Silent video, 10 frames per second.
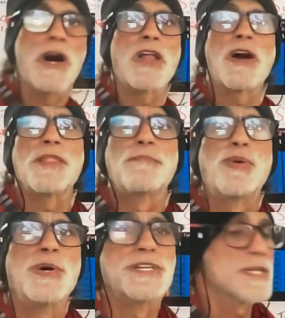to highlight the
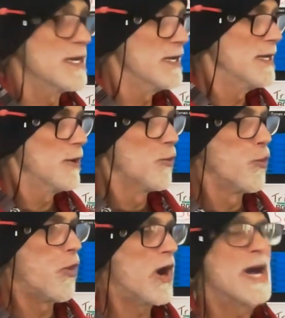point
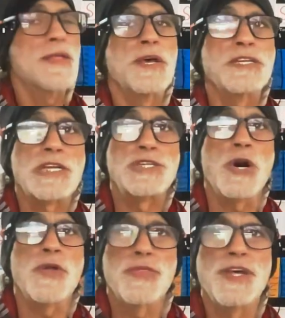why there's a
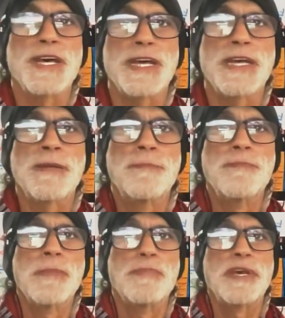dot there,
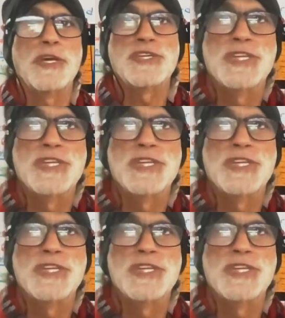because